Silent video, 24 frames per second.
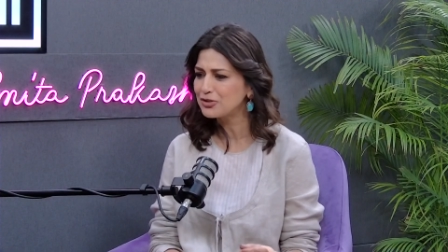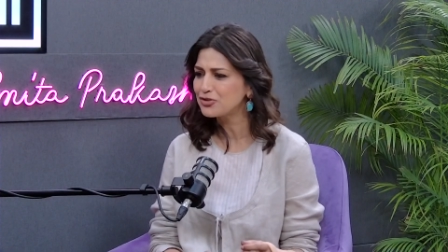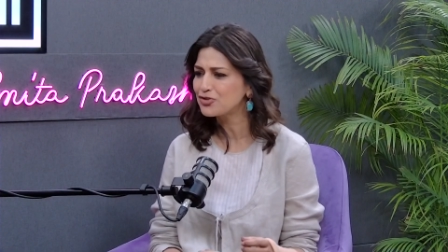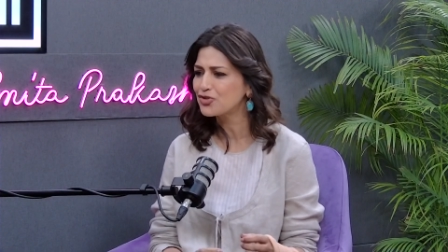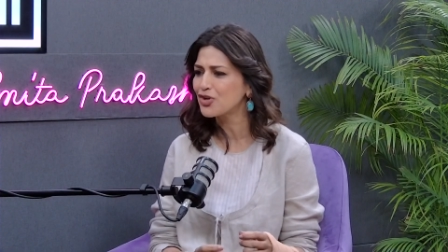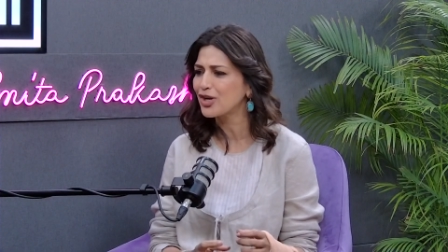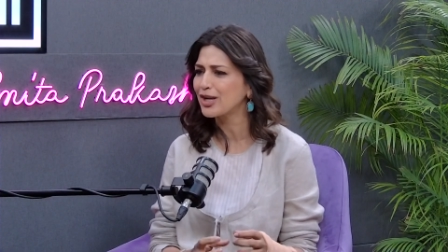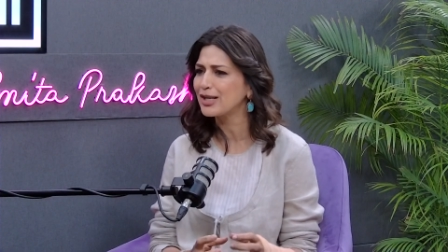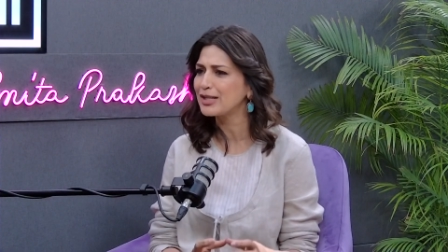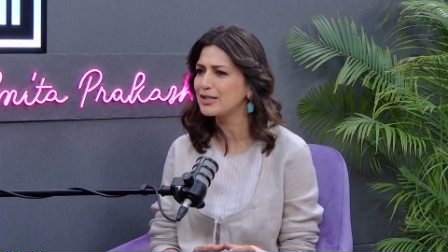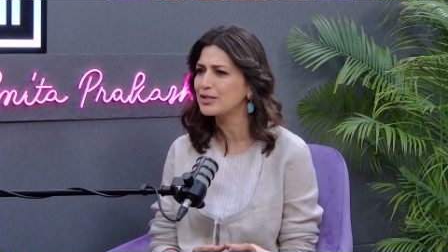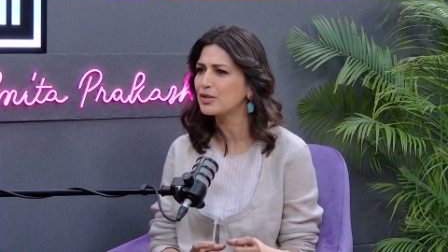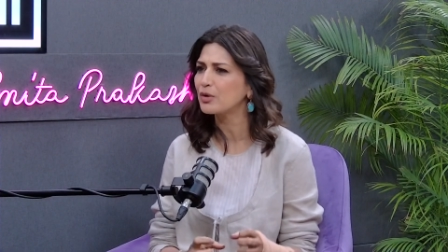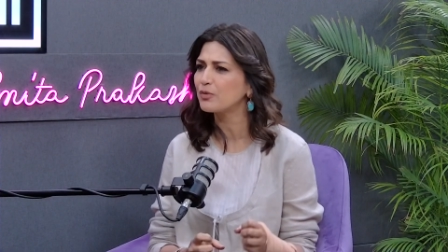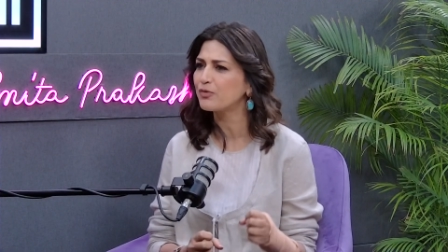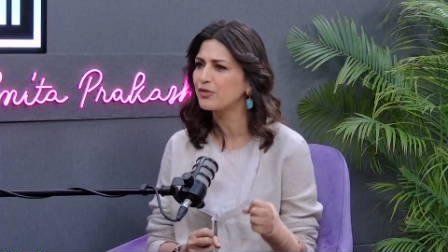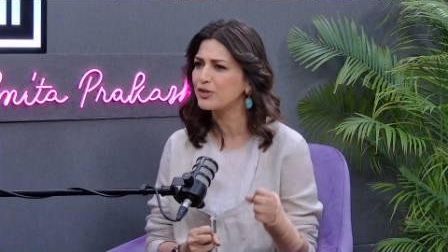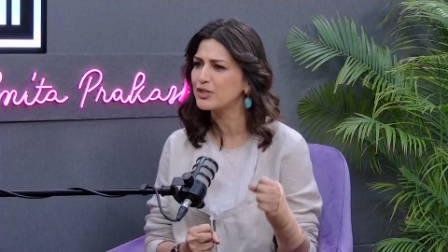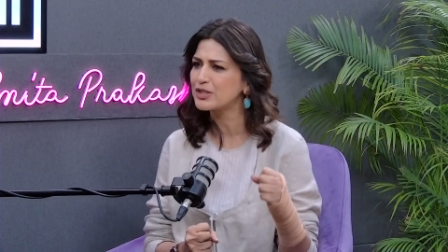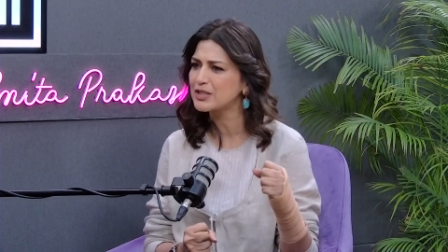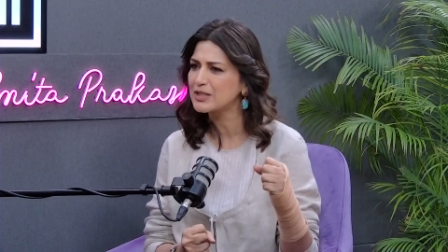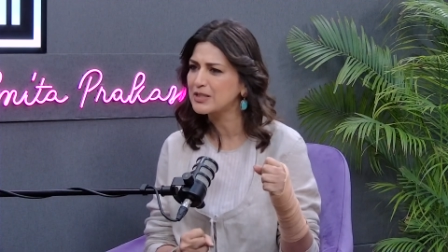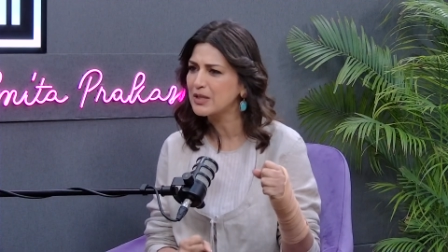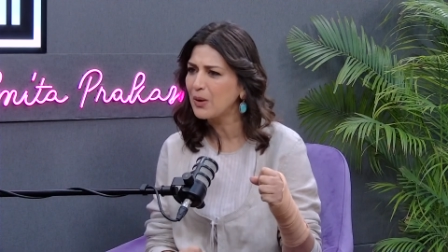Chicken Soup
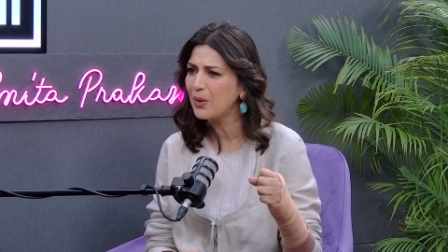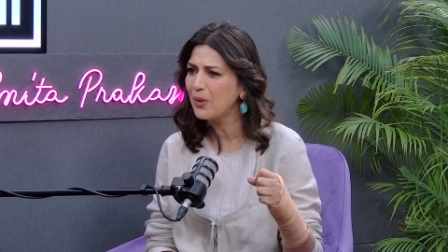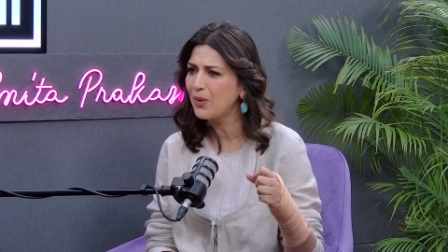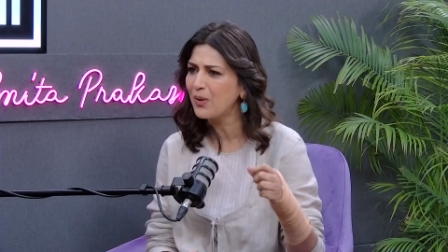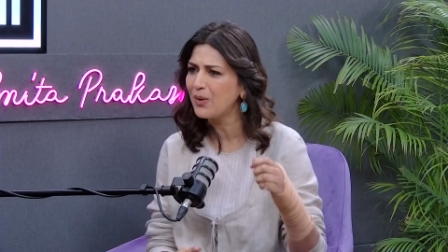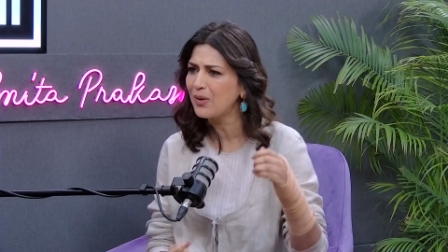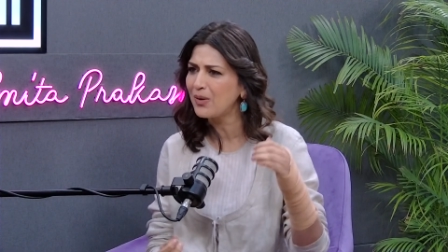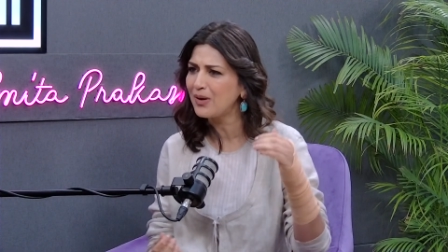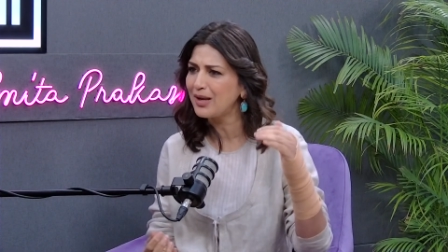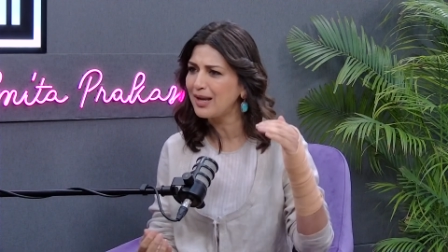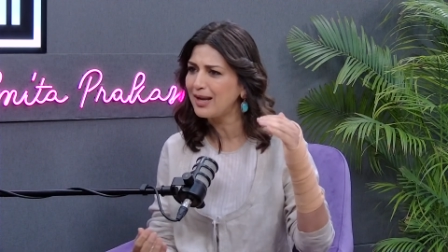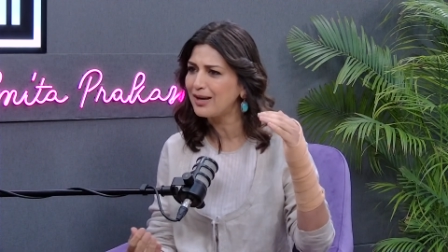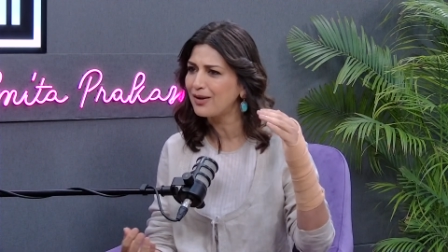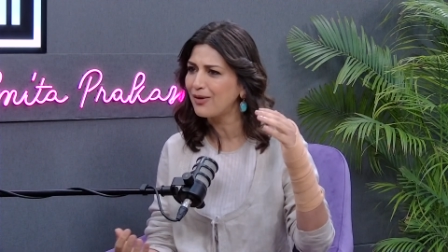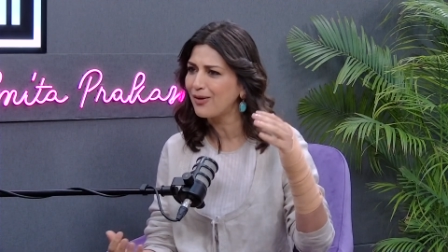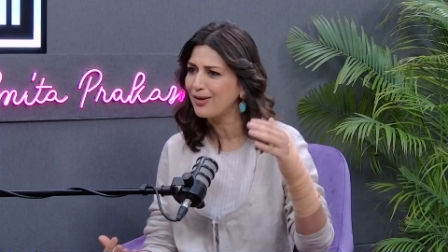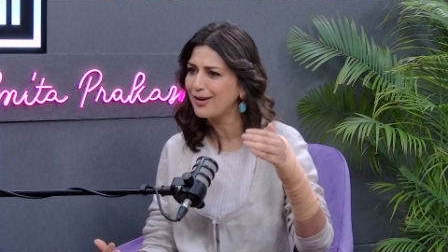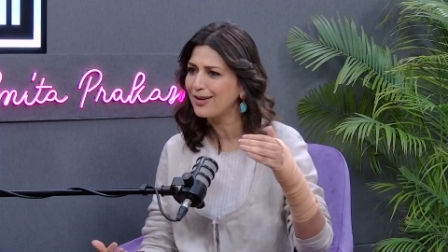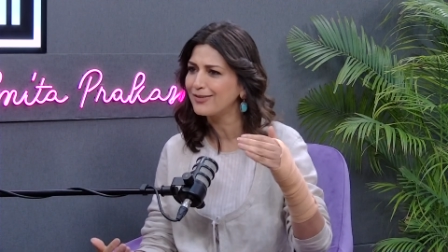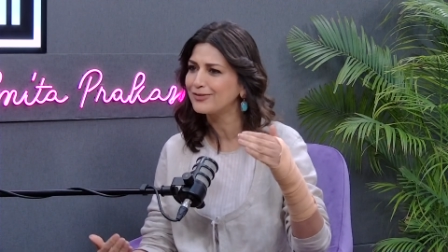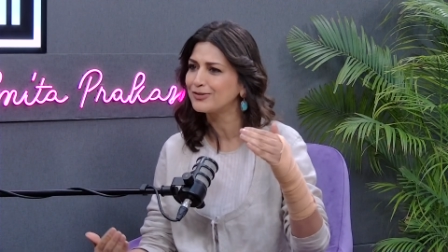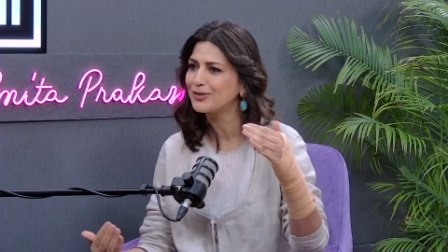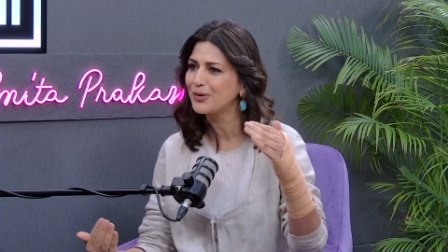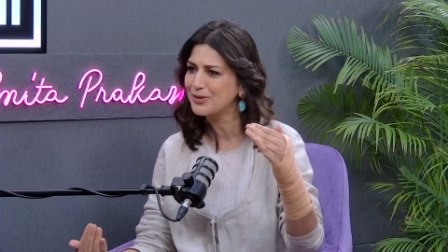for Soul and
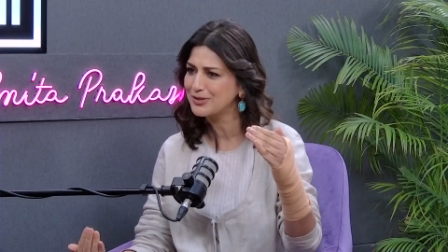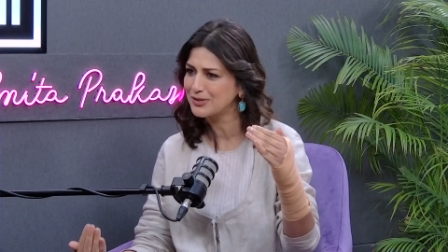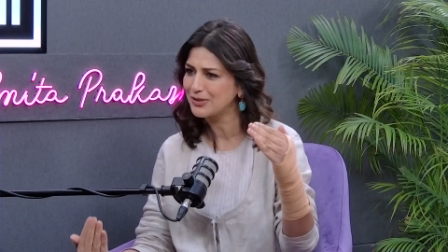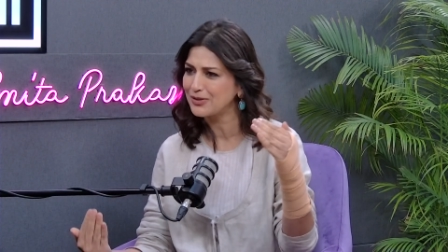all of those,